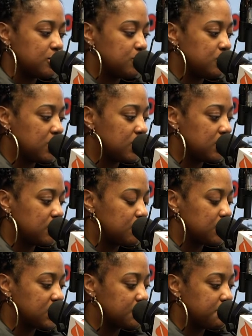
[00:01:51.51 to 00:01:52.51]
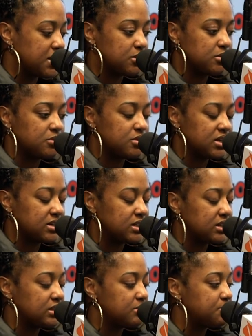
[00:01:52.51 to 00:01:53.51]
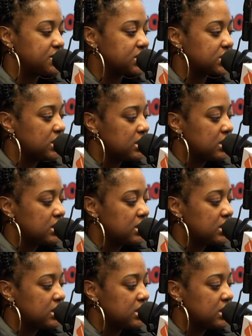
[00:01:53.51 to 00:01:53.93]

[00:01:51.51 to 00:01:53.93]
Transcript: who uh, won a medal in the Olympics.